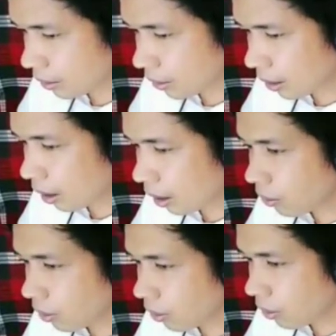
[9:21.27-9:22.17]

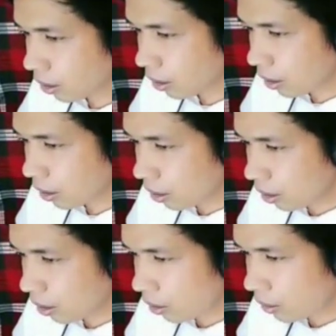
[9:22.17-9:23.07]
Now,
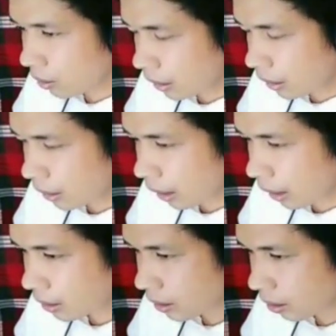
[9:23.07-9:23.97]
on the
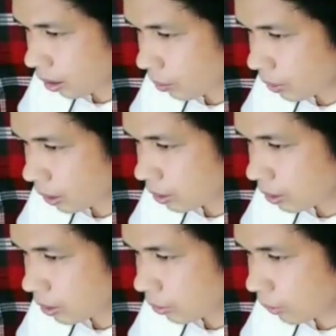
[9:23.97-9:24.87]
next
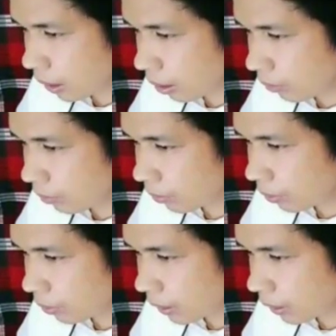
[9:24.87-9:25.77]
computation, we have
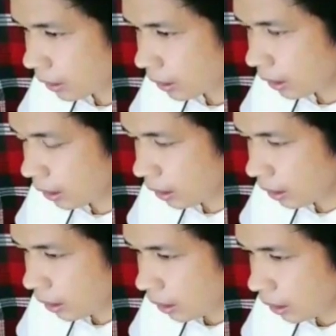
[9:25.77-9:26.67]
already
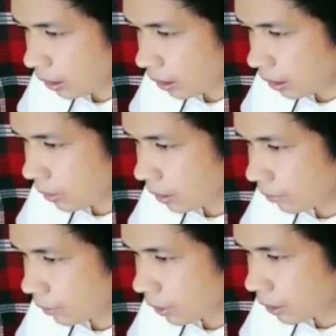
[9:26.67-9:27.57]
the mean
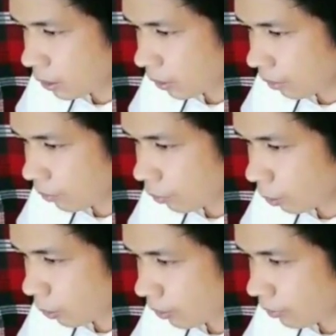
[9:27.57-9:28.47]
difference, we have
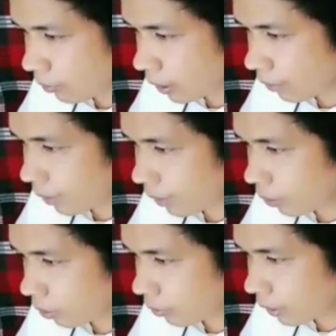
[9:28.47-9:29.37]
4.5, and we
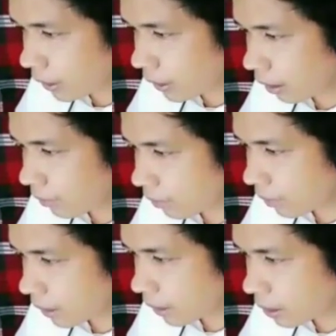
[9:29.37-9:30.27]
already have the
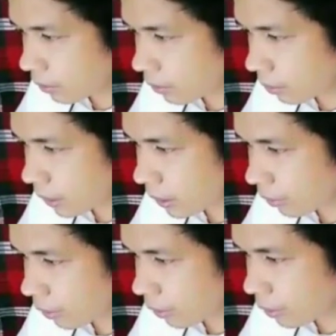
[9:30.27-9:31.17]
variance of the mean
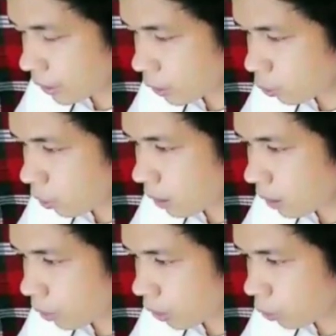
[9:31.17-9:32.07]
difference, which is
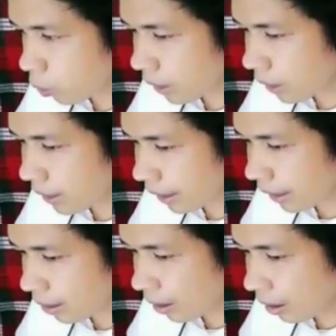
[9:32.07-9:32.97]

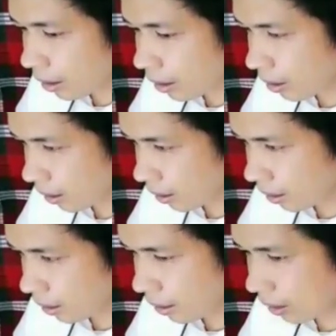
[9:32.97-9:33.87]
1.1833.